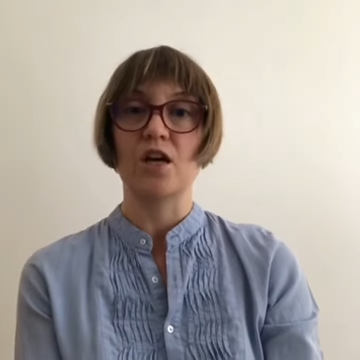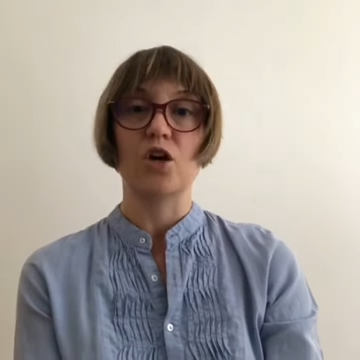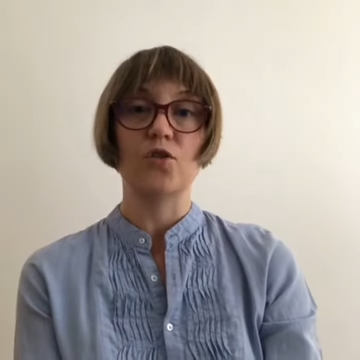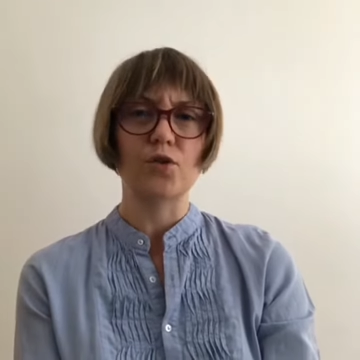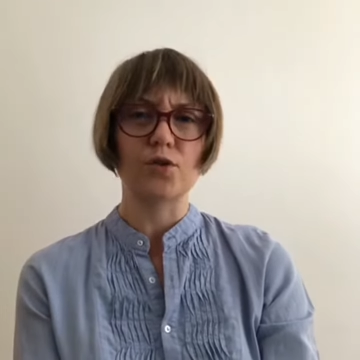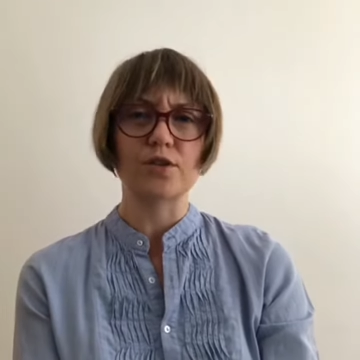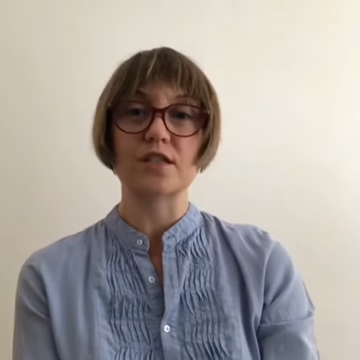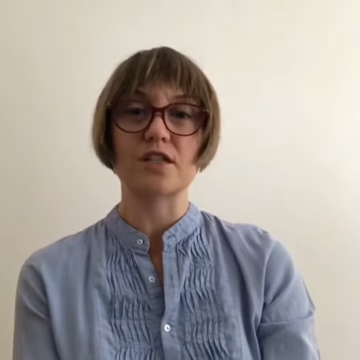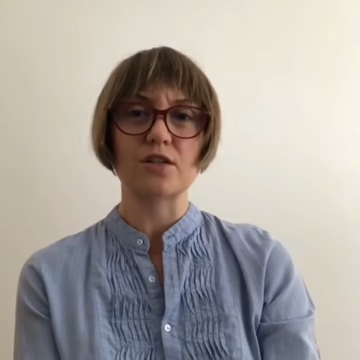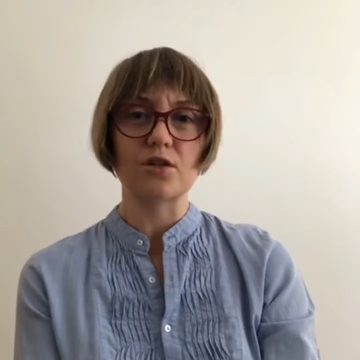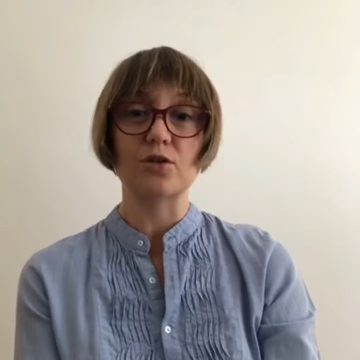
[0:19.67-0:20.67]
Of course,
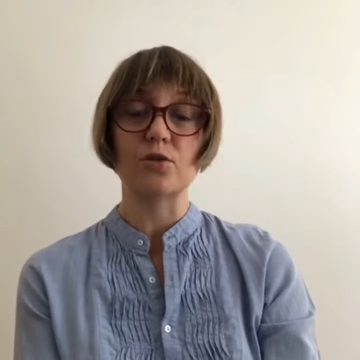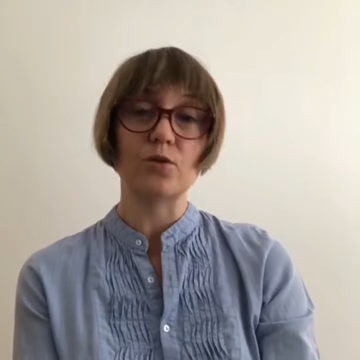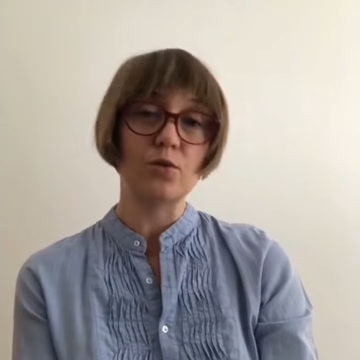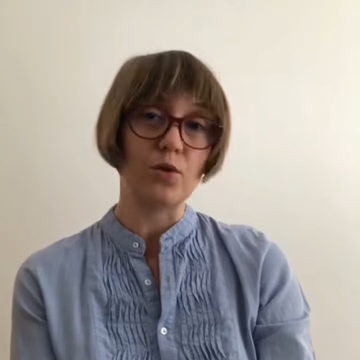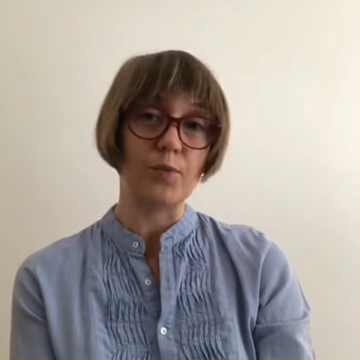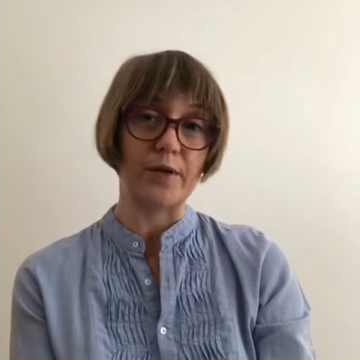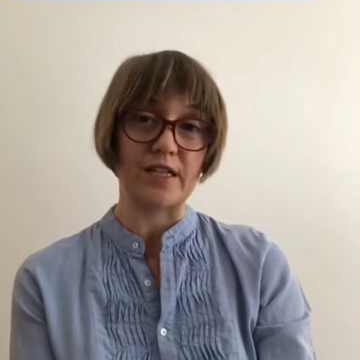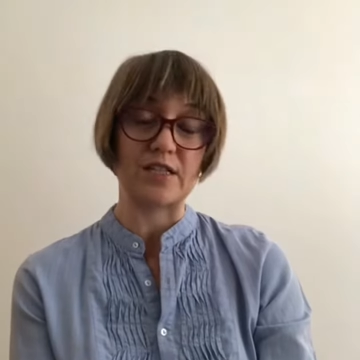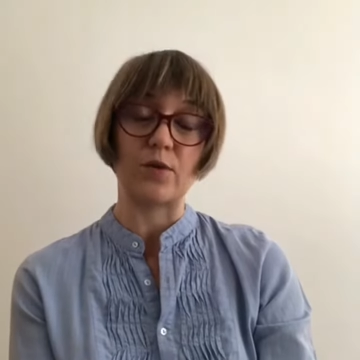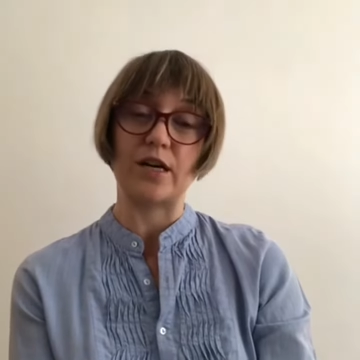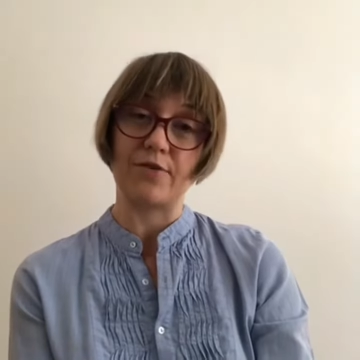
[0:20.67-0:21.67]
not all companies
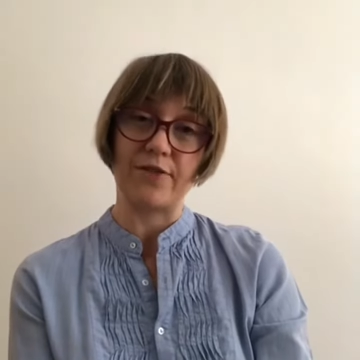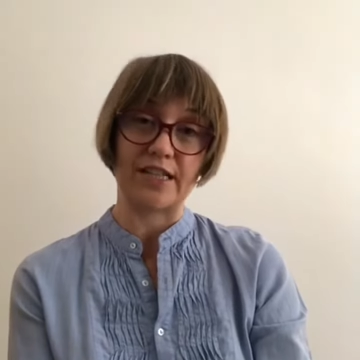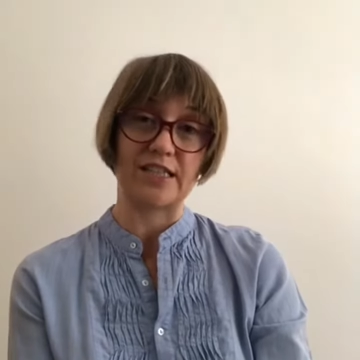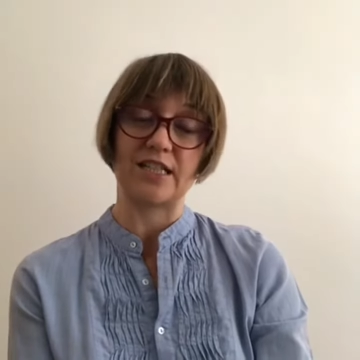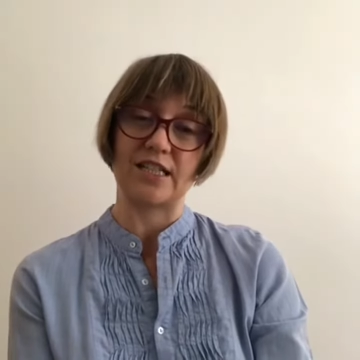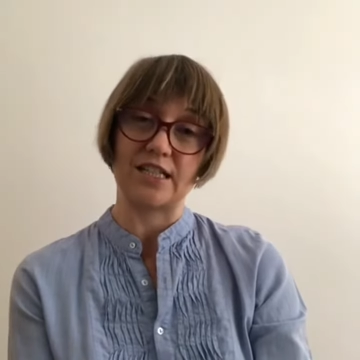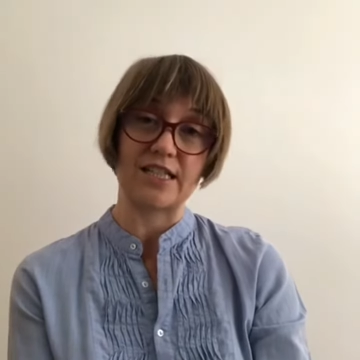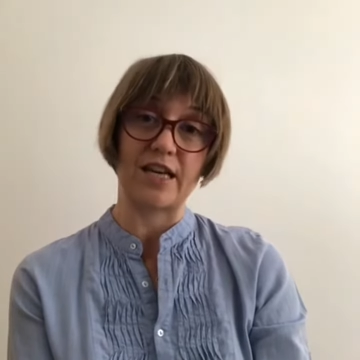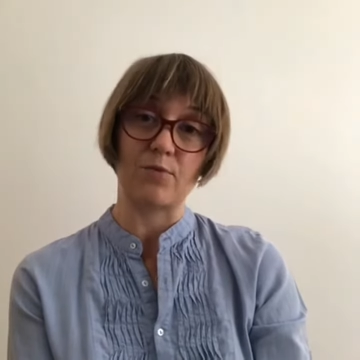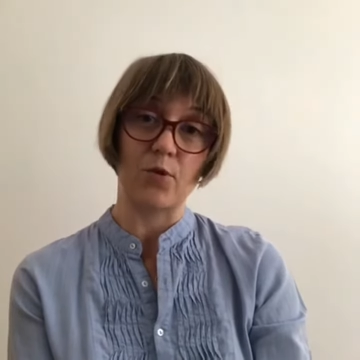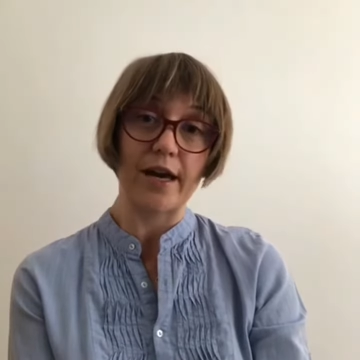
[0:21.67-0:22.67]
were affected in the
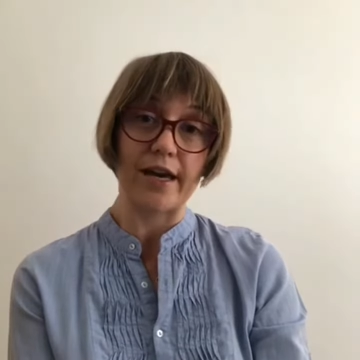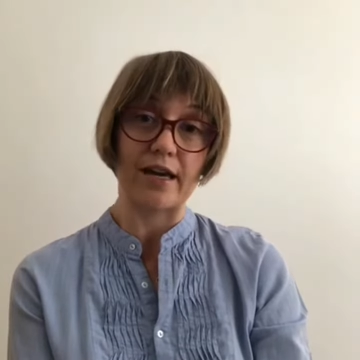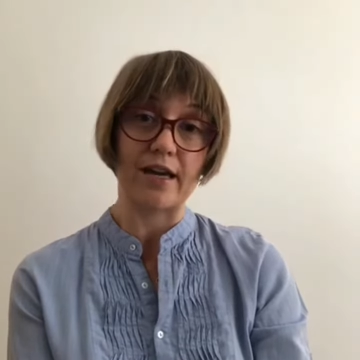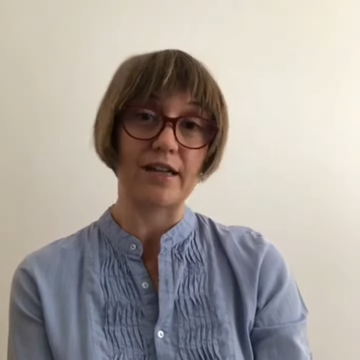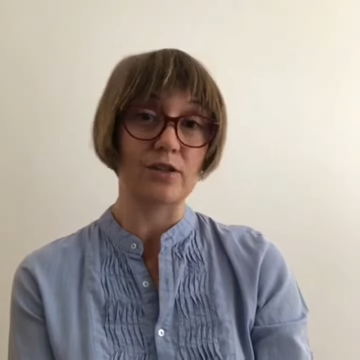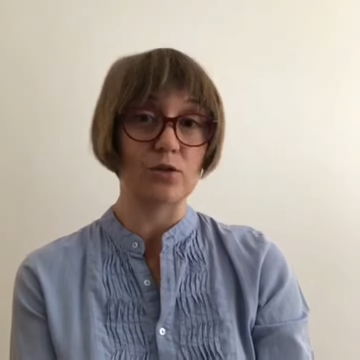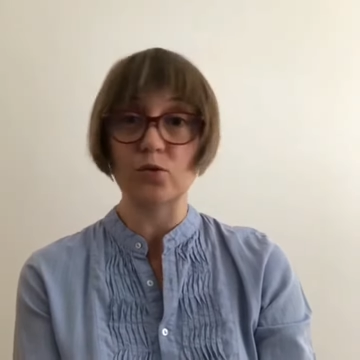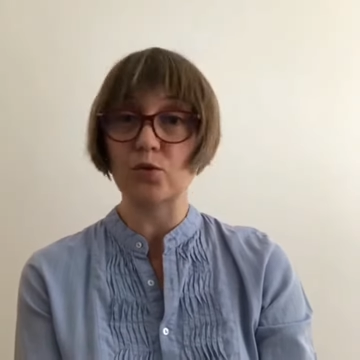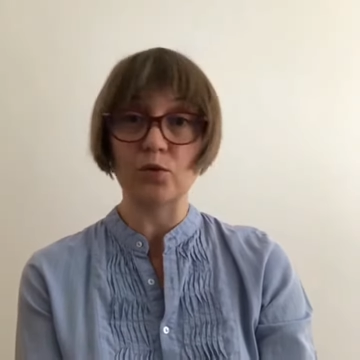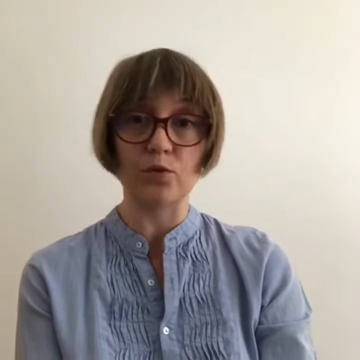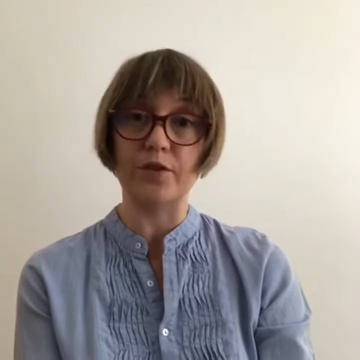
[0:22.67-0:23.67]
same way and not
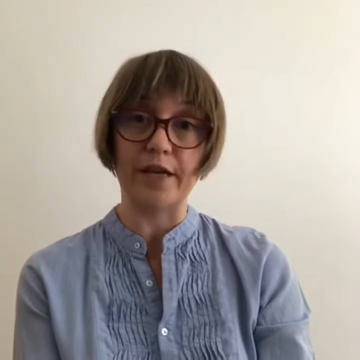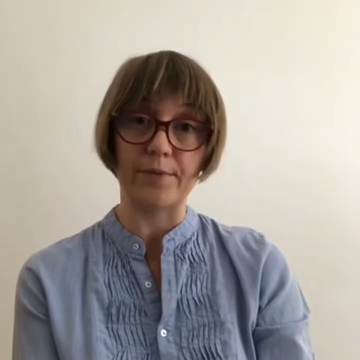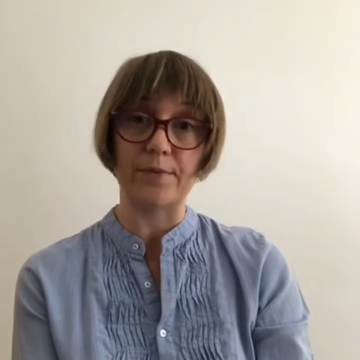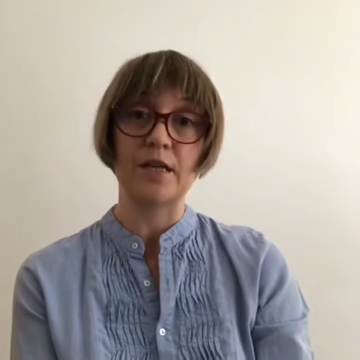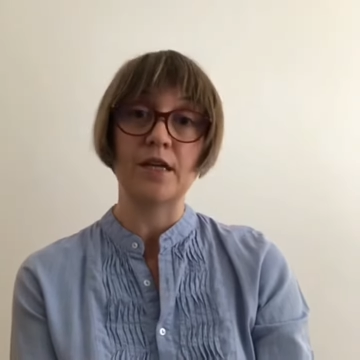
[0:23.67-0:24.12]
all of them